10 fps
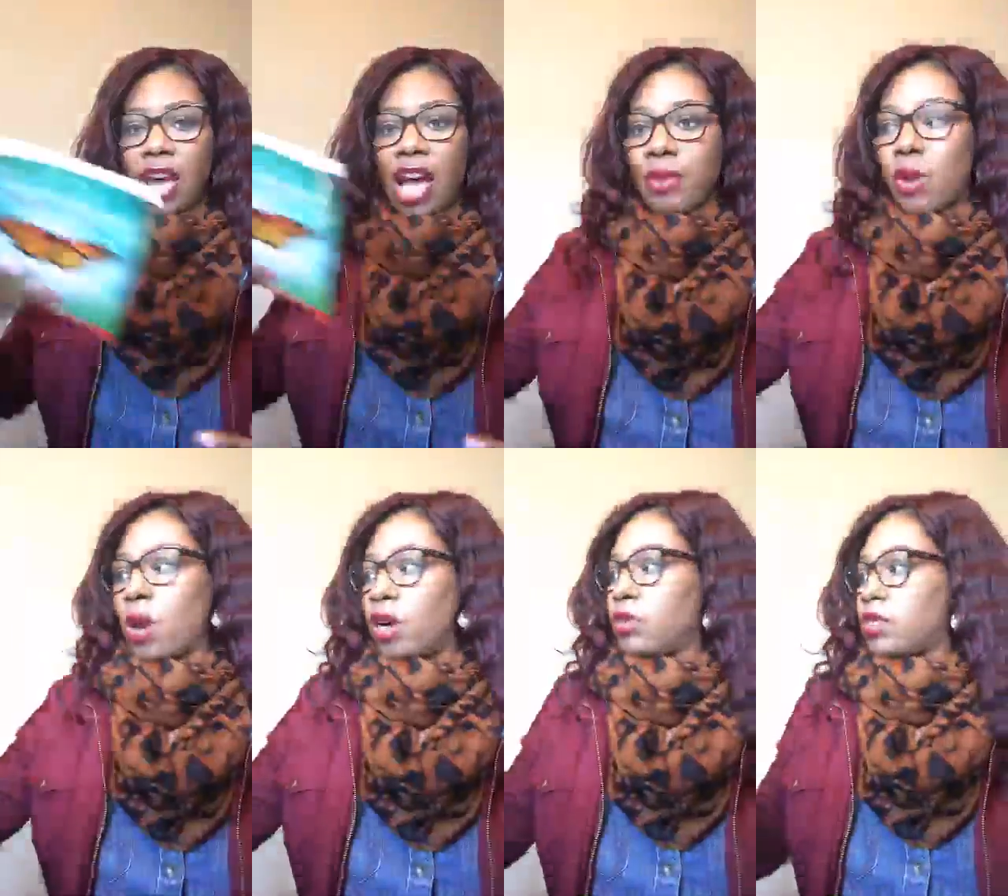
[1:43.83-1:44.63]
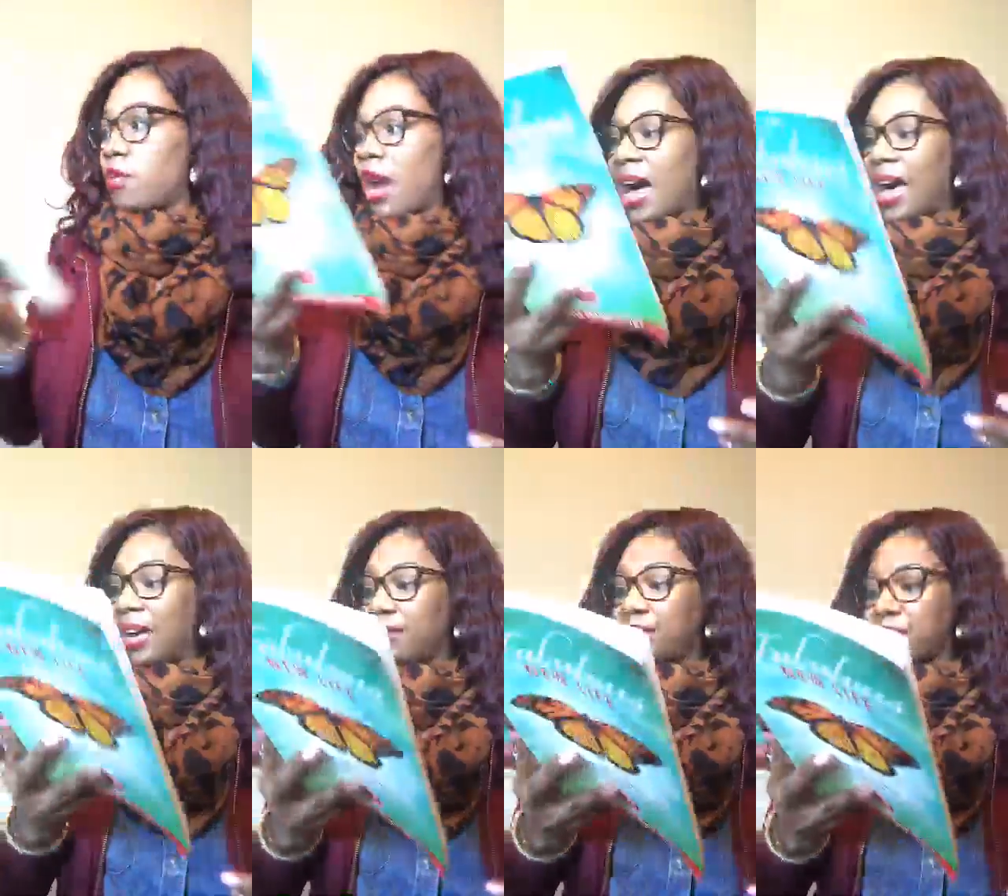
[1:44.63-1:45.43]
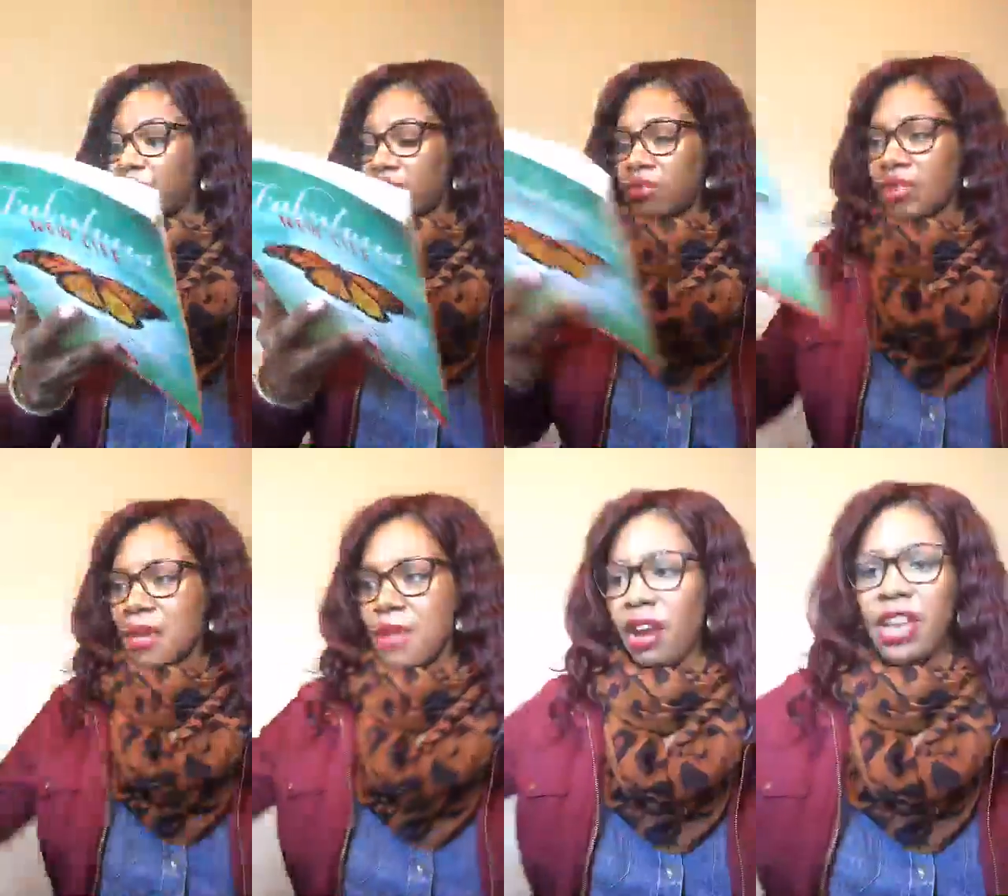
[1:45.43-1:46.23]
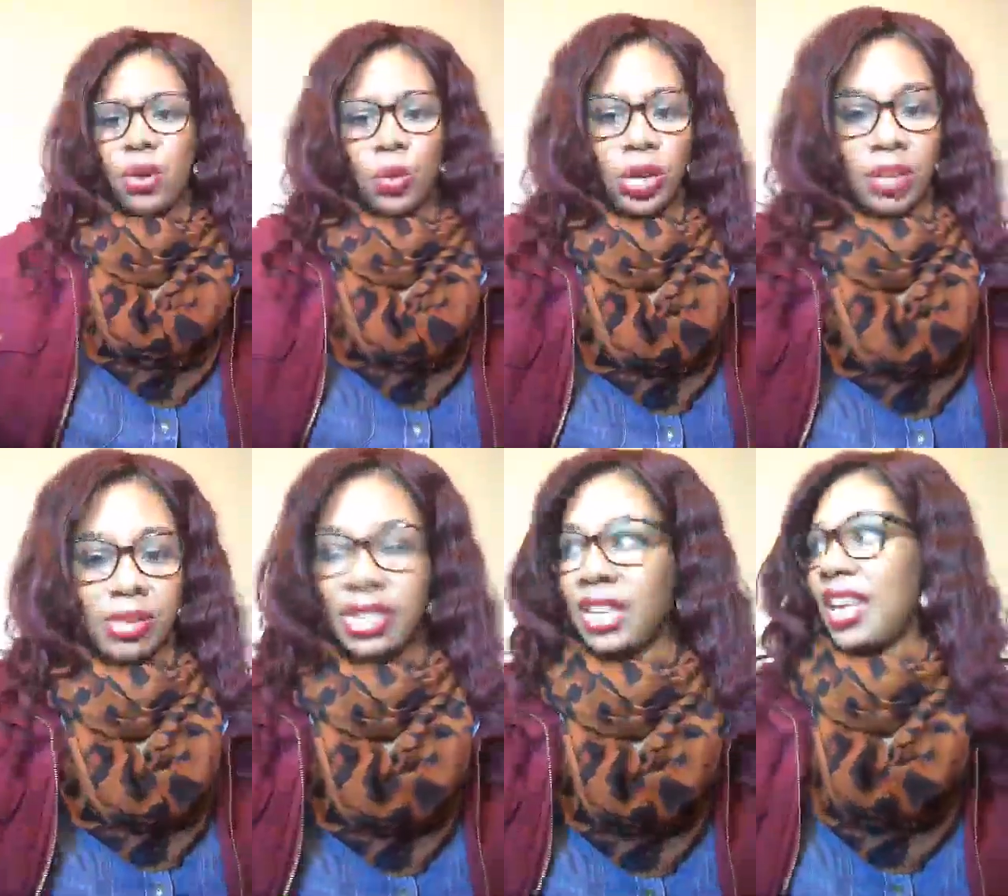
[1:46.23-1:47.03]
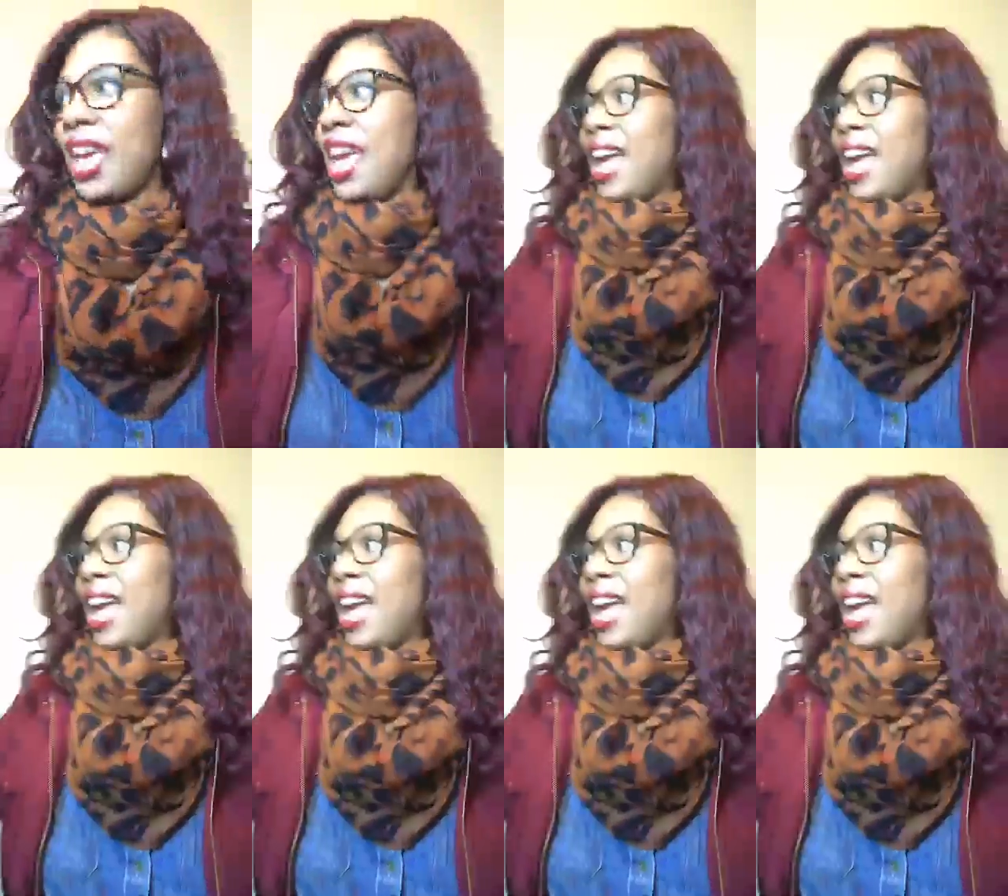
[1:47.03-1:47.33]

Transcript: time quotes by Marianne Williamson.